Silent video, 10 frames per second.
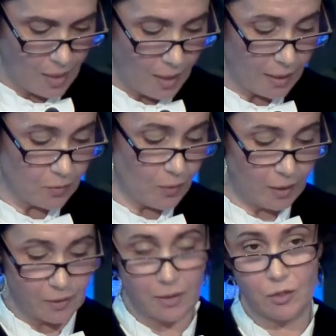as
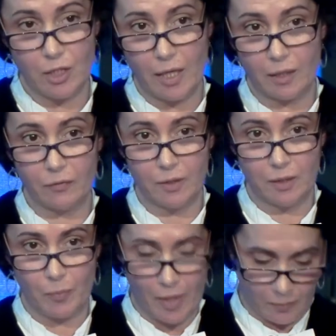well as the chair of the
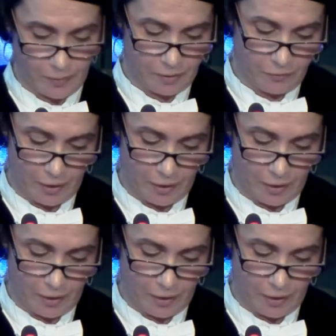Department of